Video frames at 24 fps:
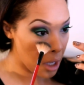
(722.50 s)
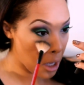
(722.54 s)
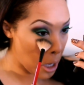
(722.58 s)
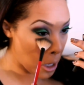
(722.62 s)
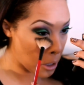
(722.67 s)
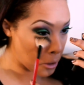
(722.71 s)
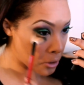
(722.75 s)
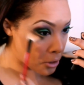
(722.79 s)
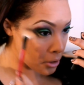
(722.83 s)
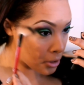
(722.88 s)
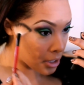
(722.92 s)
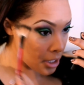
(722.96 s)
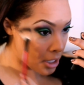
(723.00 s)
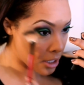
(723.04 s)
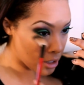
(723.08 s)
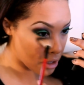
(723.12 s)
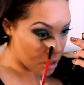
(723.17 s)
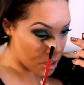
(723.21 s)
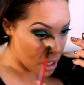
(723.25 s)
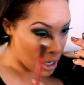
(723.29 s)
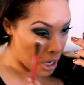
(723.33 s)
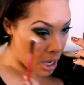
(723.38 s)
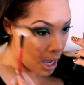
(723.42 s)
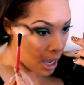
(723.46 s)

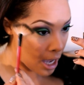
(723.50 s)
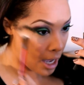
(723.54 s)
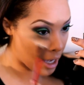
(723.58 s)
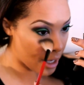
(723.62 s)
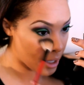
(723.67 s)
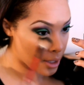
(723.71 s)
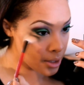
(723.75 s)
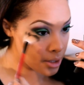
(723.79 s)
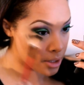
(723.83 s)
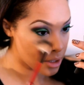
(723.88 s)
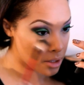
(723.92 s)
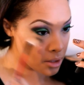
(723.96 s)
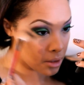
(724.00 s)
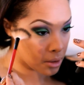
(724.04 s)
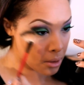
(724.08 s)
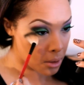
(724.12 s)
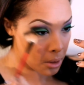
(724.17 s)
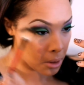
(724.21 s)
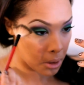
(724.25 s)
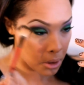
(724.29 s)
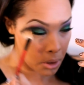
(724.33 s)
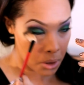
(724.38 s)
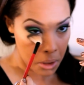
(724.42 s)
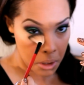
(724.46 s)
underneath the eyes
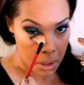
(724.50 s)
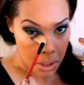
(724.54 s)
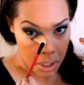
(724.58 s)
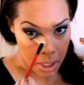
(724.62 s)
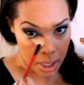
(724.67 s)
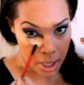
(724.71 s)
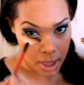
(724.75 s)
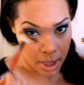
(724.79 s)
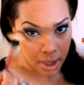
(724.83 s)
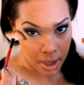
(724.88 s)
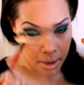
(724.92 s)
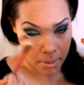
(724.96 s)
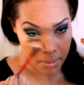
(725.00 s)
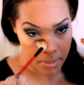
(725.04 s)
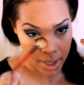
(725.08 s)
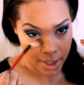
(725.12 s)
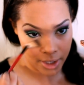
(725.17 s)
and